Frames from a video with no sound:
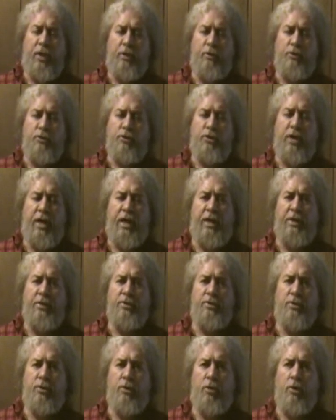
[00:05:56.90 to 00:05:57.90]
they could
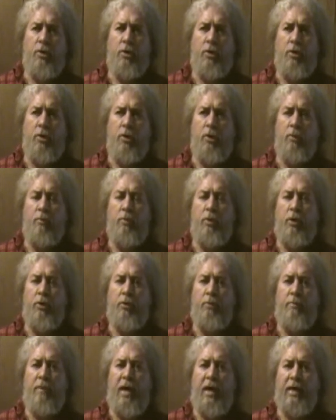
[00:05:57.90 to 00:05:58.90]
change her
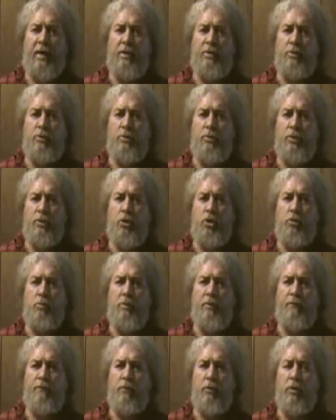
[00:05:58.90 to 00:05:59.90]
brother back into a
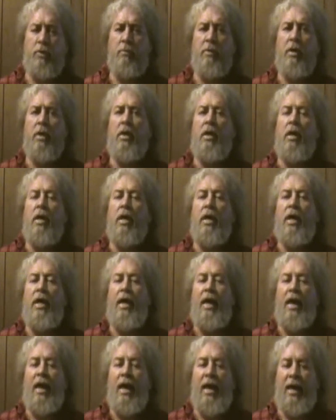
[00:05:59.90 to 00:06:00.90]
human form.
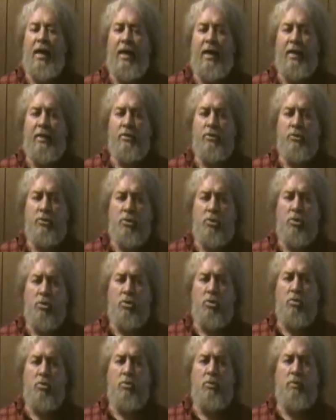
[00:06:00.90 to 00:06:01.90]
And
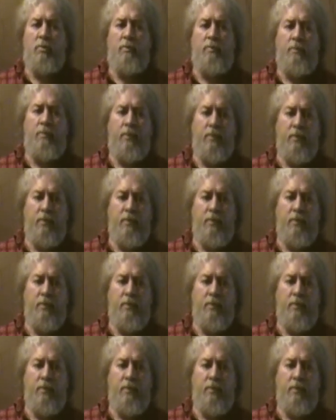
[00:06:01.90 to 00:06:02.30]
so